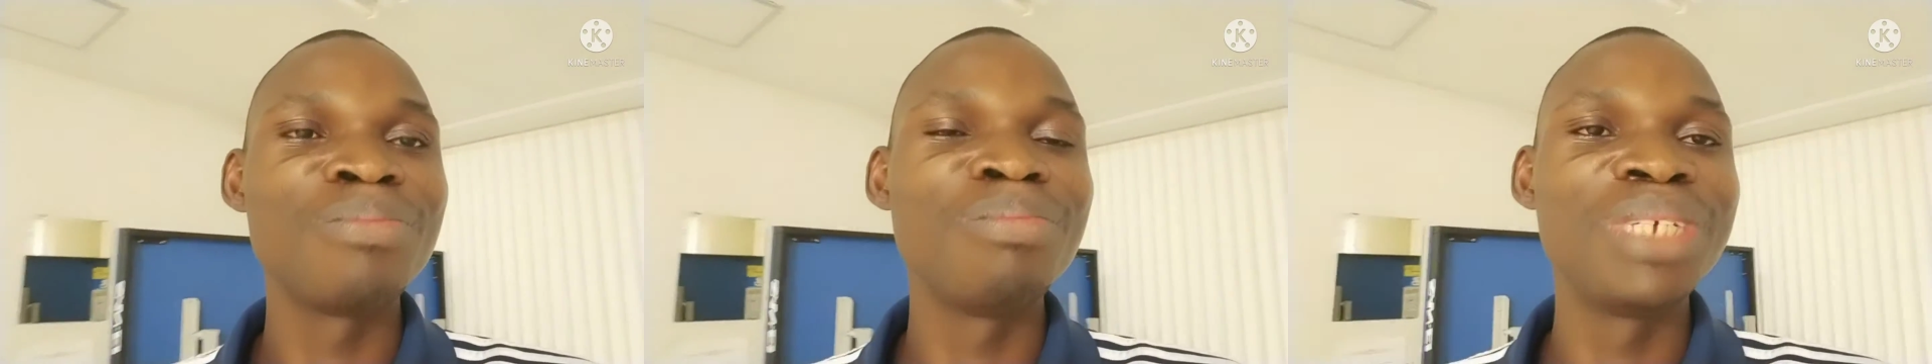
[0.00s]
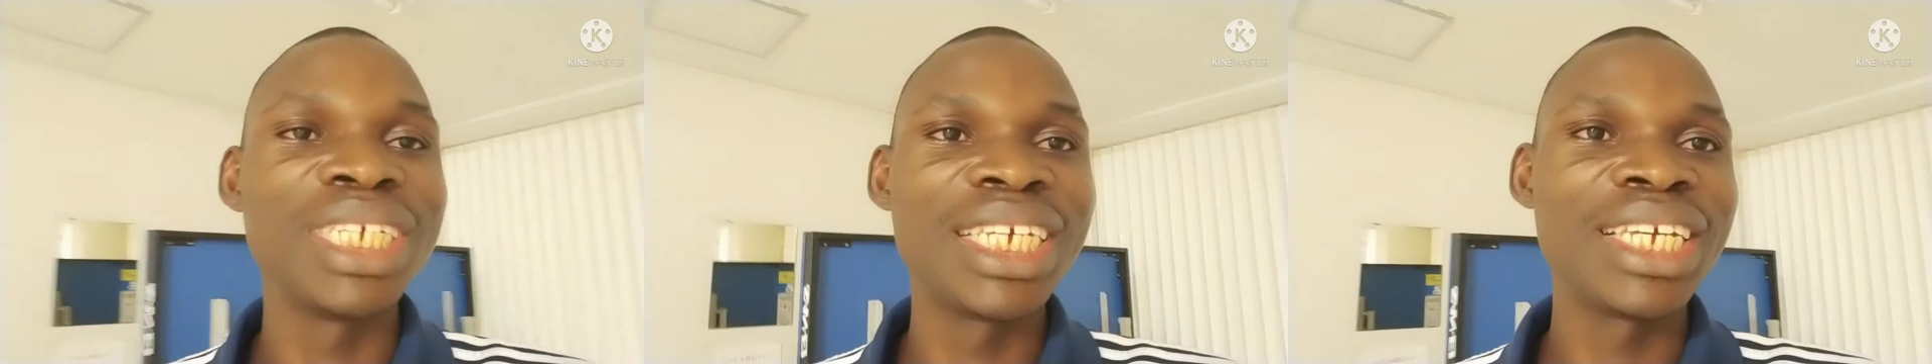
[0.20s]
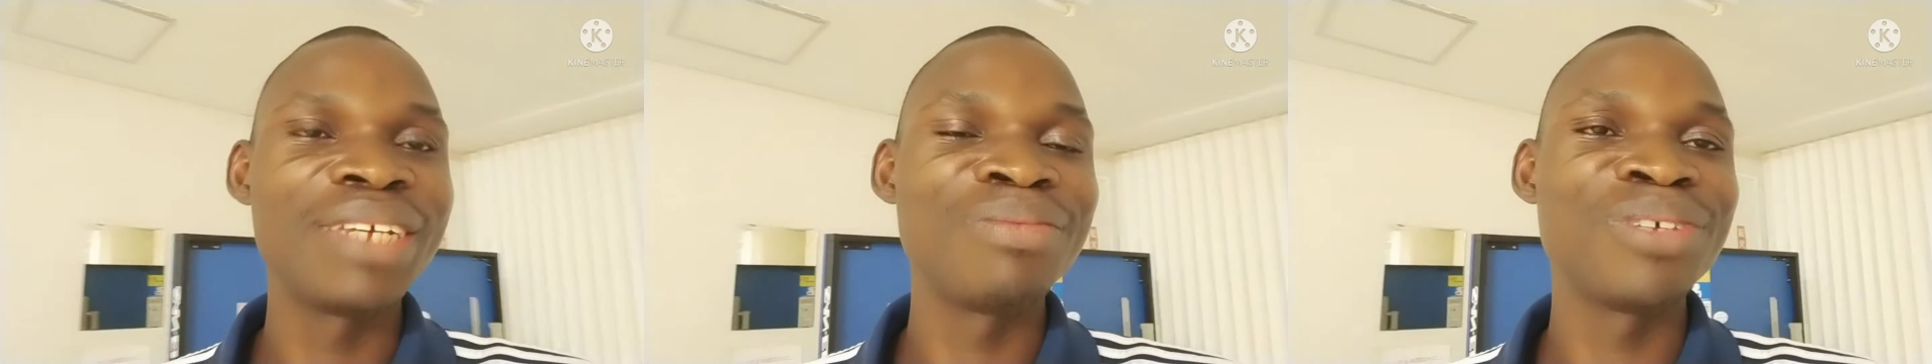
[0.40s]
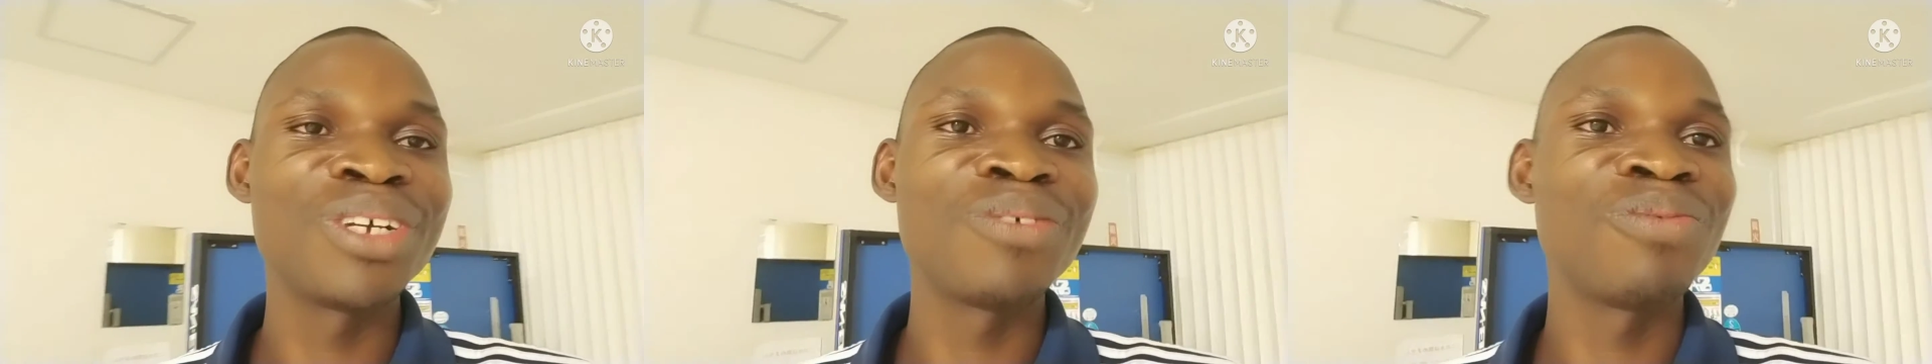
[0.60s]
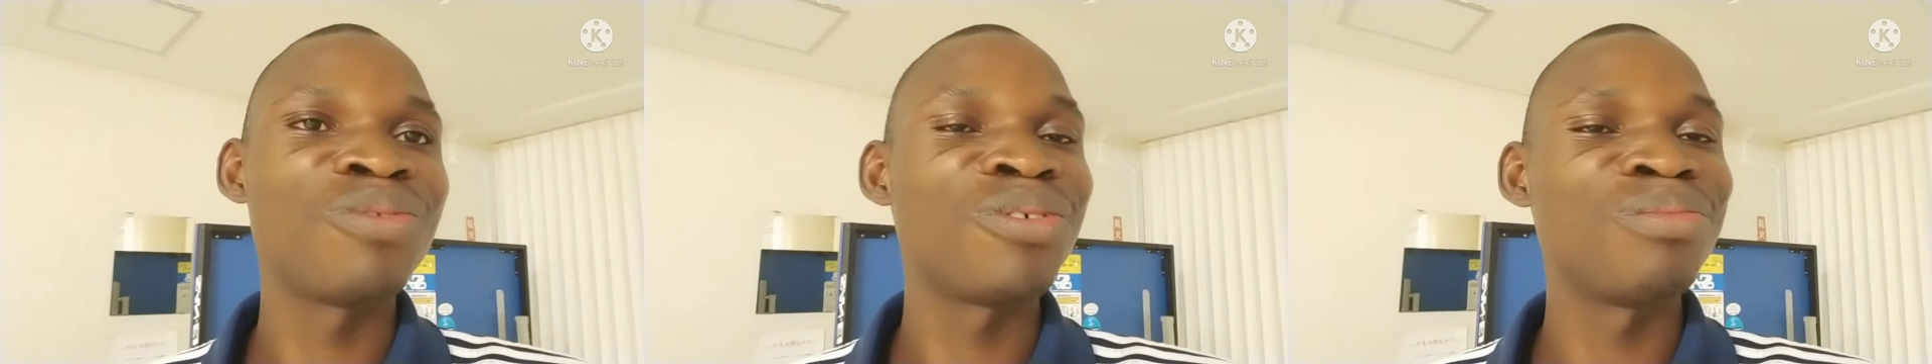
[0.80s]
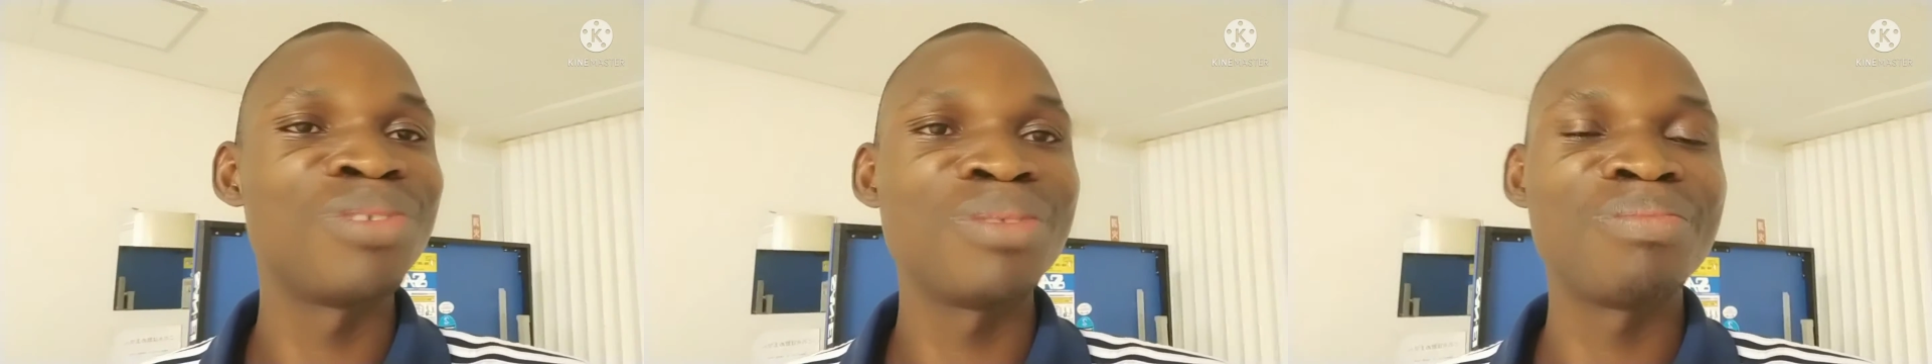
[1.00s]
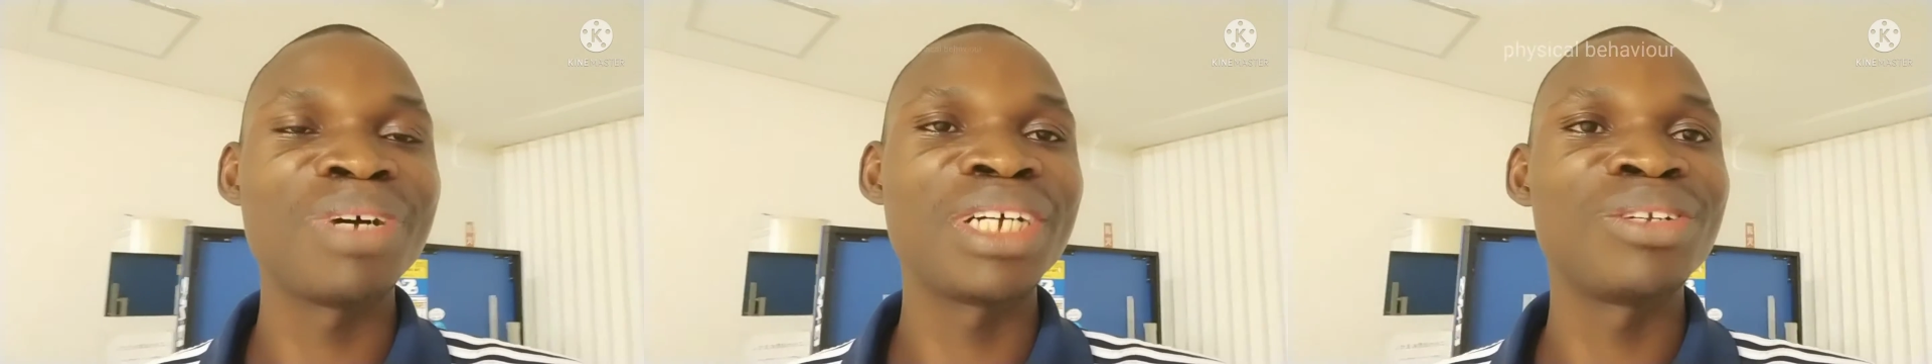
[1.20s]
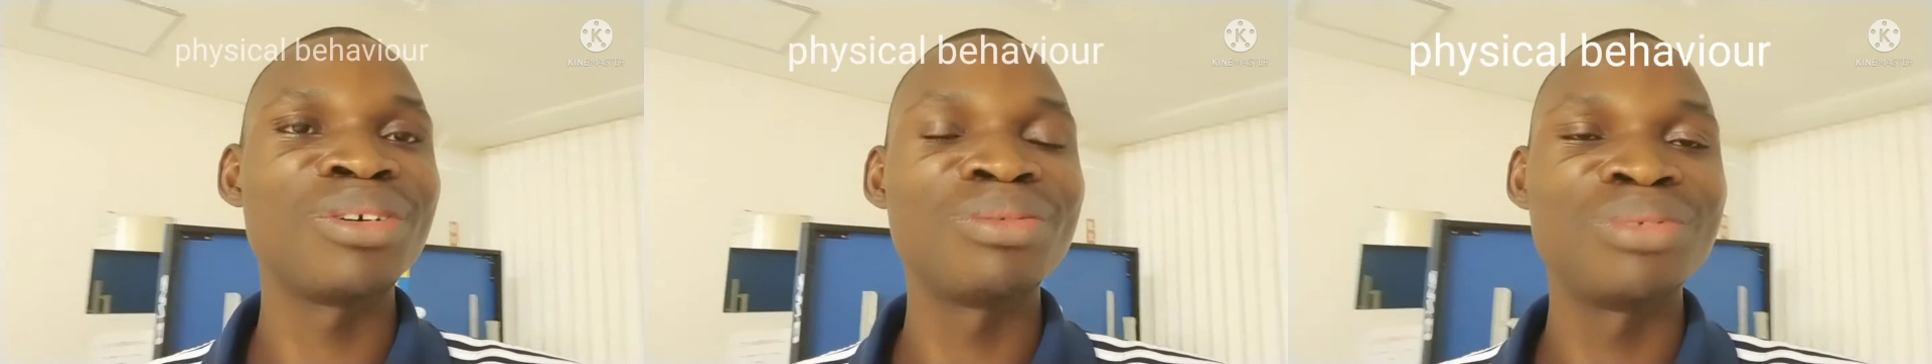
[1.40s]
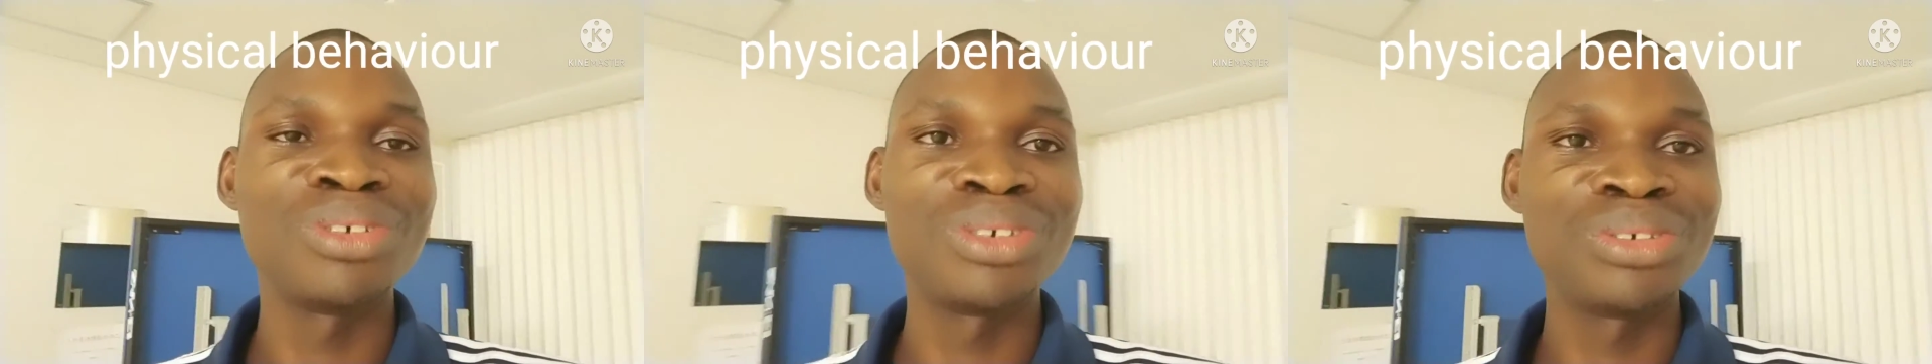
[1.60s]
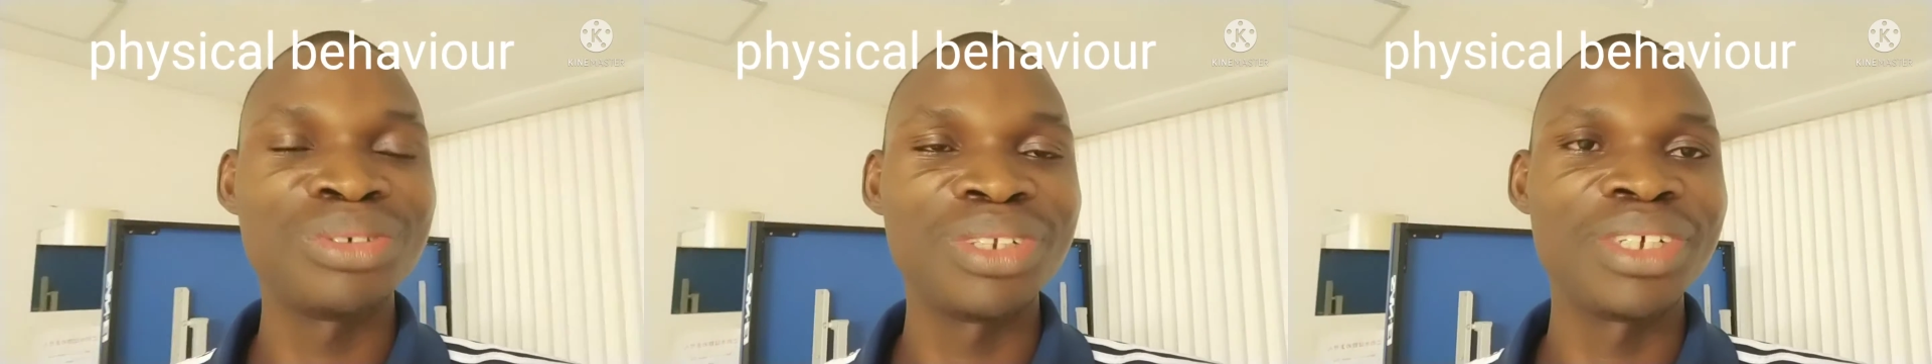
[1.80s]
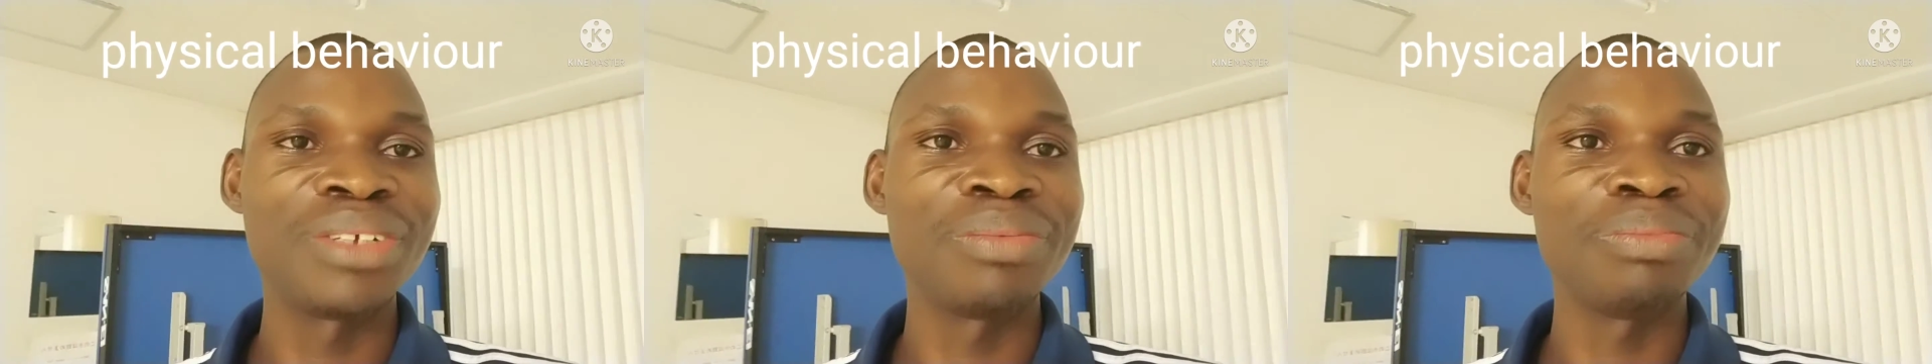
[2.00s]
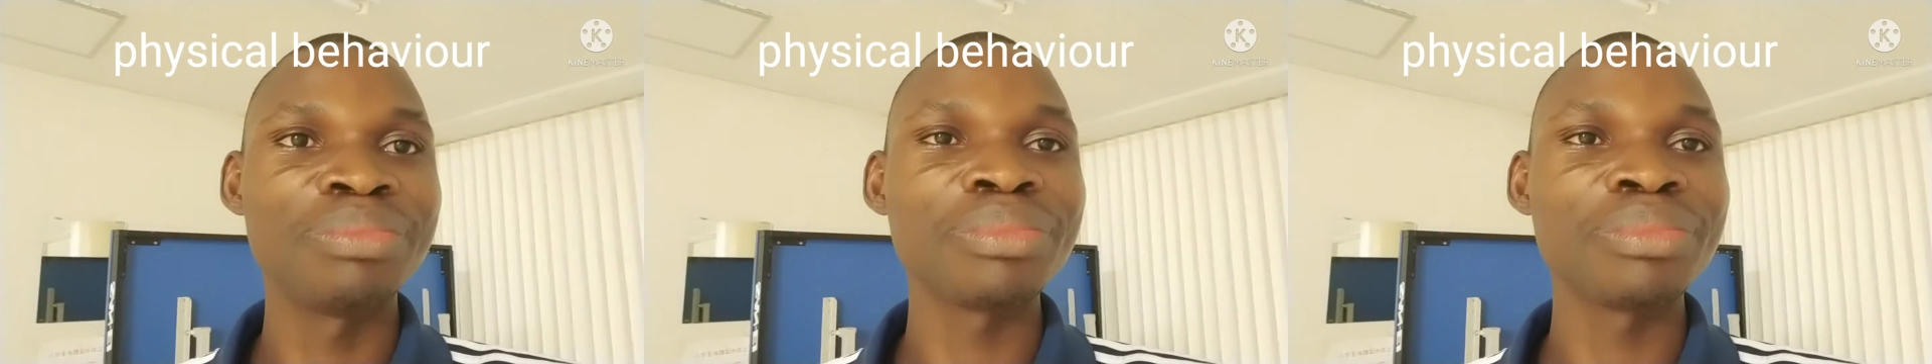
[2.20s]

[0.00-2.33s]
behavior from the part of the student.